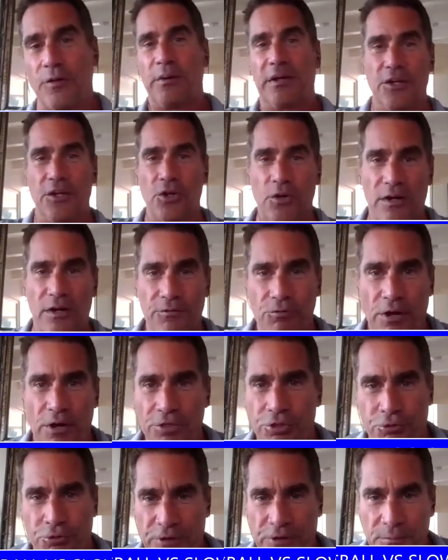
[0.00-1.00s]
so that we can go
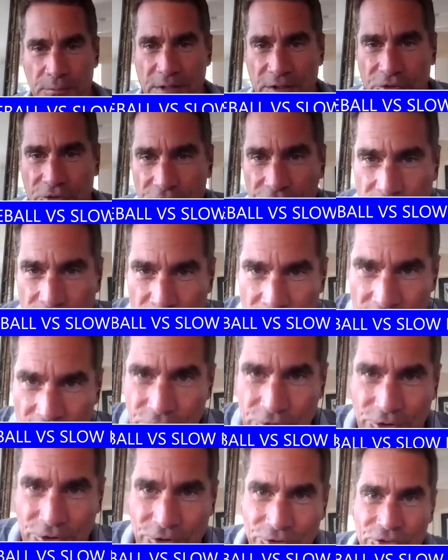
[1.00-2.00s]
ahead and run 3 minutes of
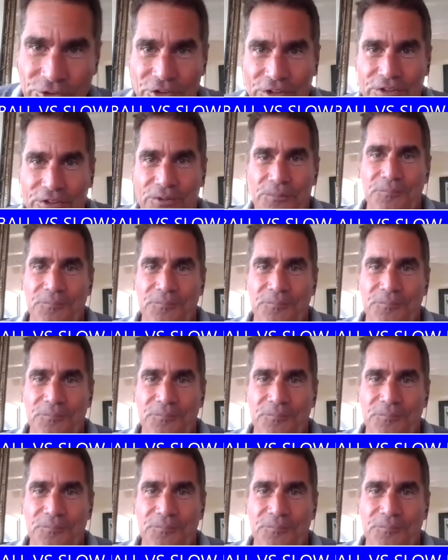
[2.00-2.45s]
commercials.